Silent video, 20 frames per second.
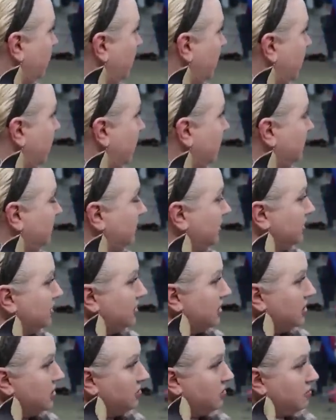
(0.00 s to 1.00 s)
what else
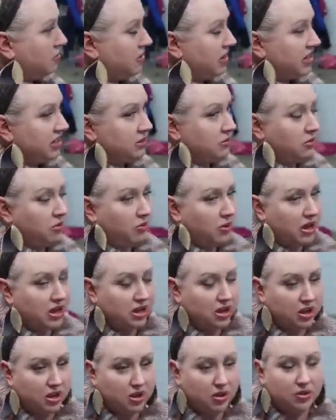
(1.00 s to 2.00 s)
is it? The replacement
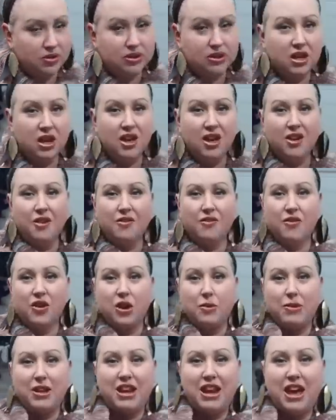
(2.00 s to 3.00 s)
windows,
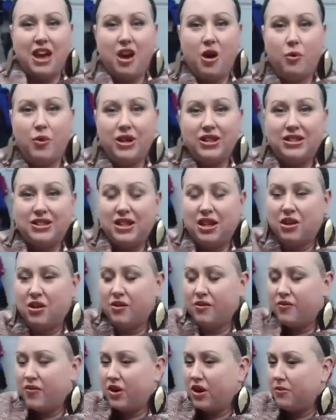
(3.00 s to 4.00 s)
framing out what's
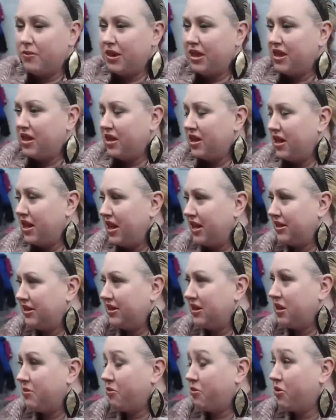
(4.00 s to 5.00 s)
here in front of me that you can't
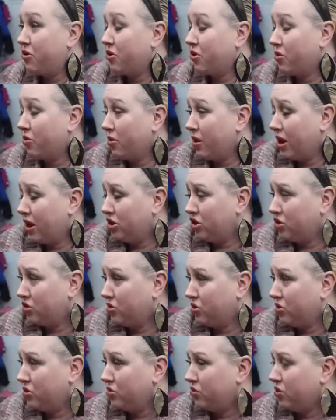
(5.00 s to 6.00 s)
see where the garage
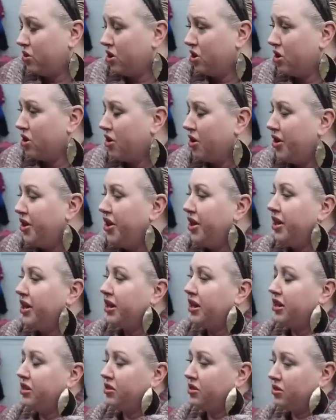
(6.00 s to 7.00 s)
doors were,
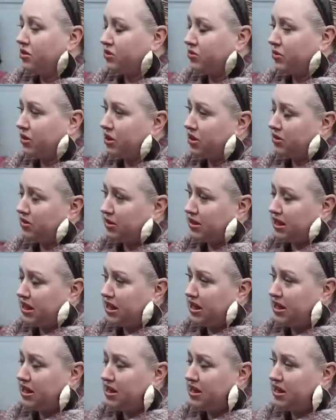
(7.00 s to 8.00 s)
getting those windows
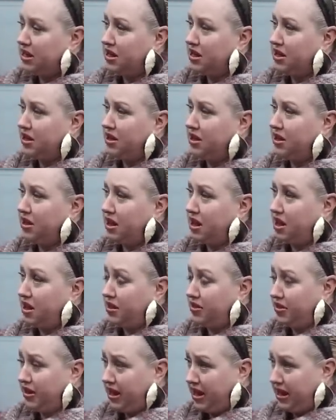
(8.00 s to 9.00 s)
in,
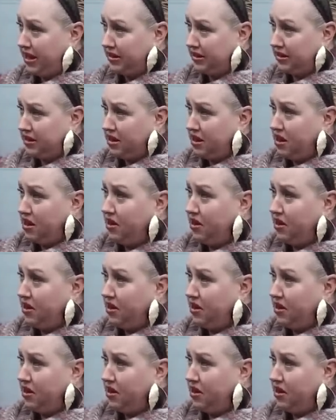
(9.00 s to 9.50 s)
uh, that